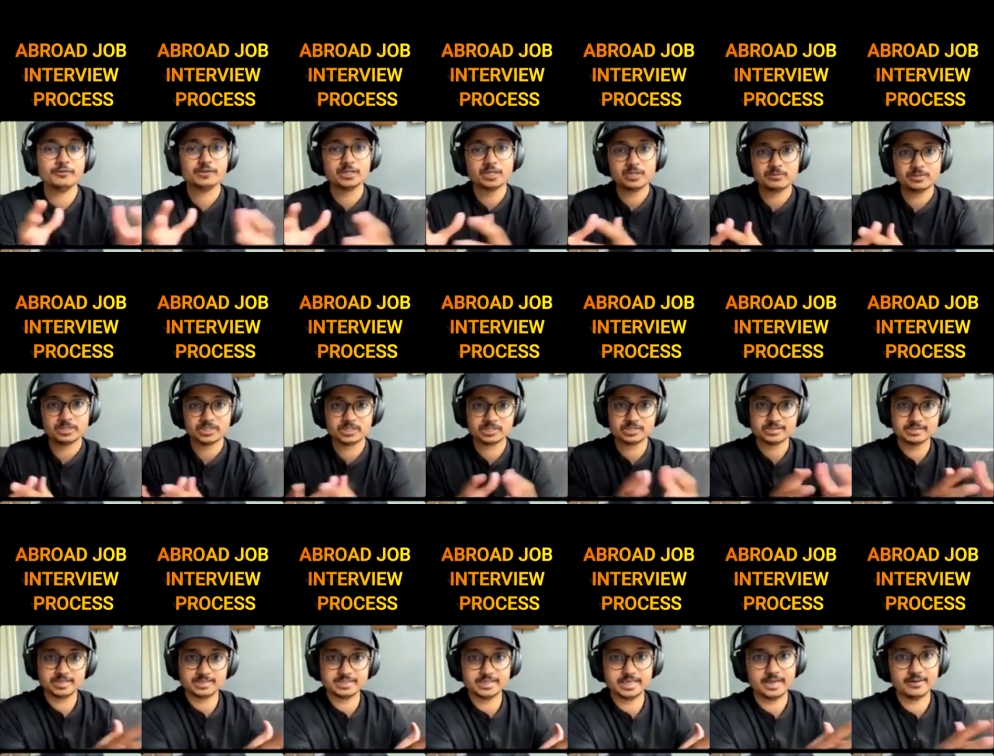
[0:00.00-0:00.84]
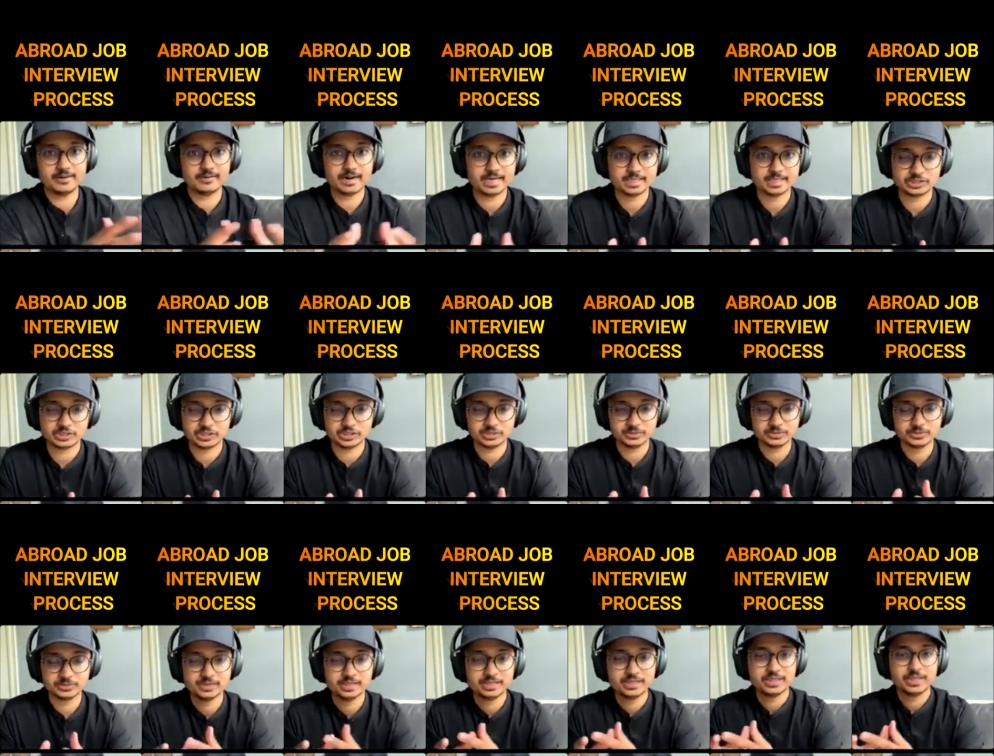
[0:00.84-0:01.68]
of the questions that they have asked
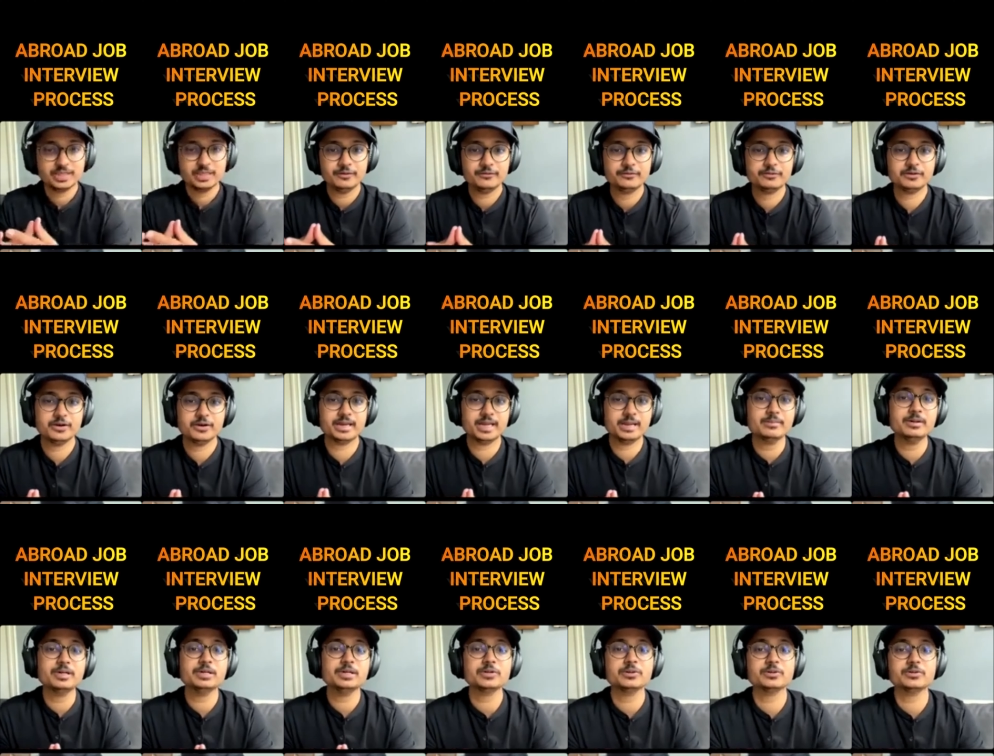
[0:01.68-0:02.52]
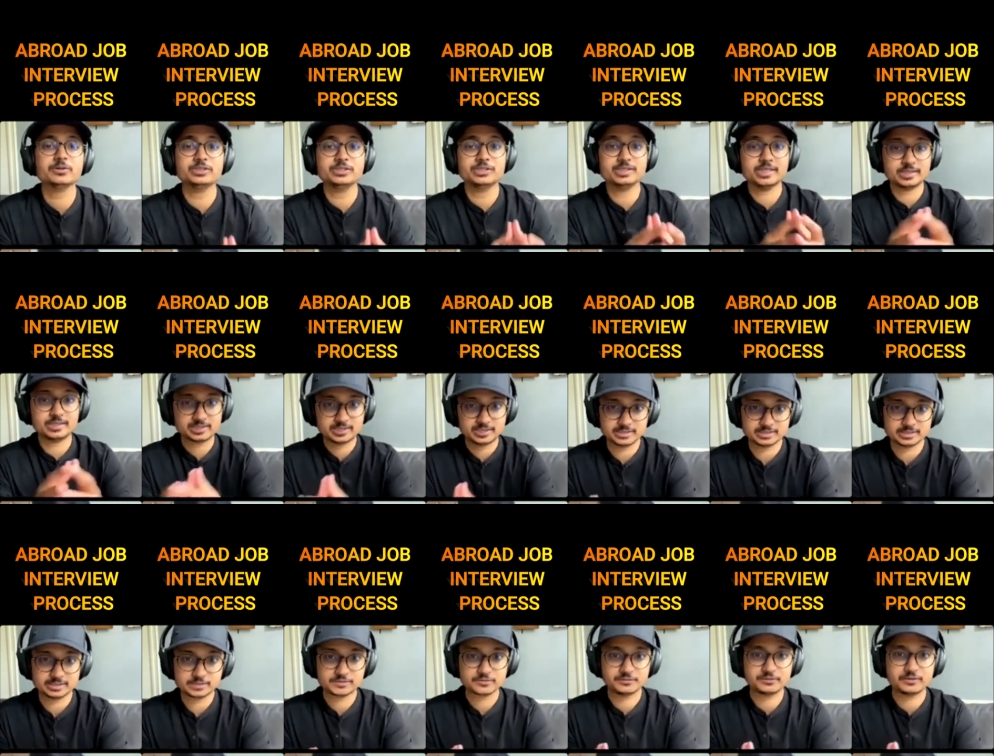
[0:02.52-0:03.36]
you, if you are able to do
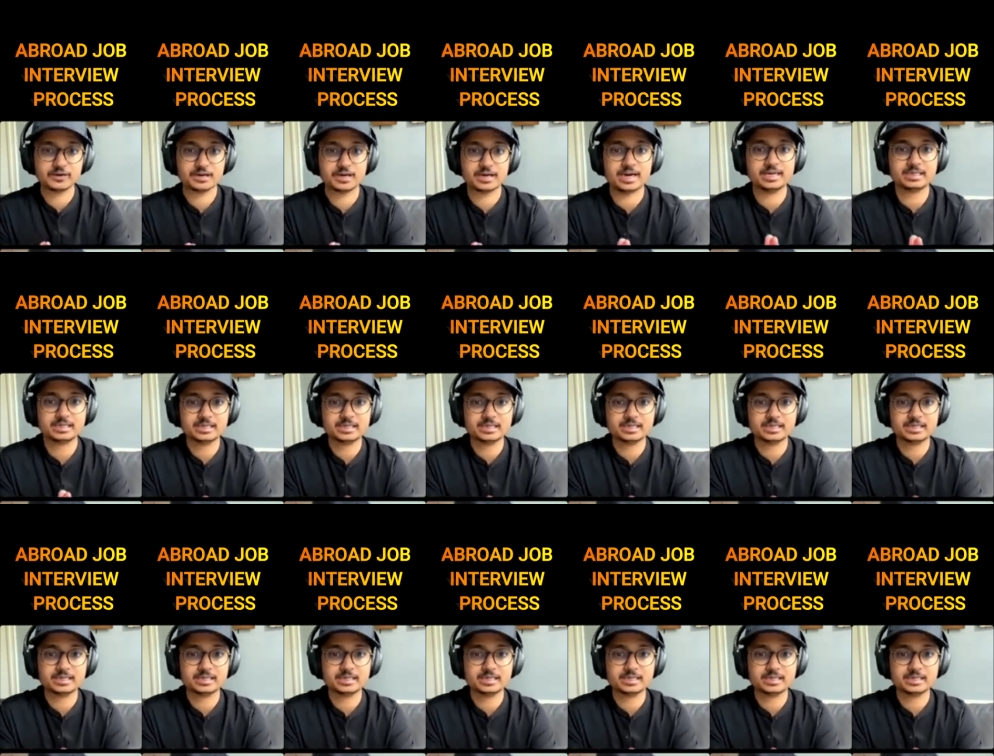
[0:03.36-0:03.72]
justice for